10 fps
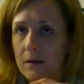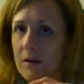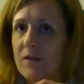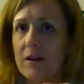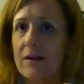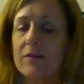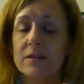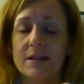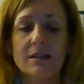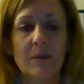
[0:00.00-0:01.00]
if there ever
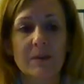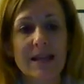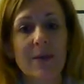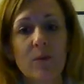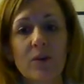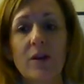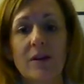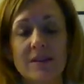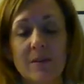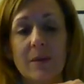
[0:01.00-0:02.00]
does come a time where you
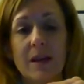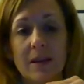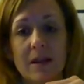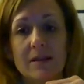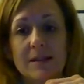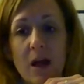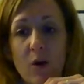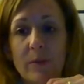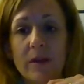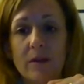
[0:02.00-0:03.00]
have somebody that is
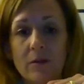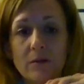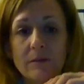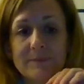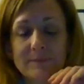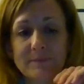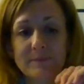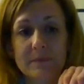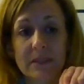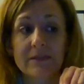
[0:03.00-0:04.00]
helping you
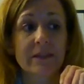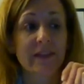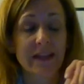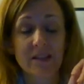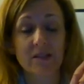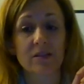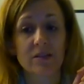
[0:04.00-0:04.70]
even if that's a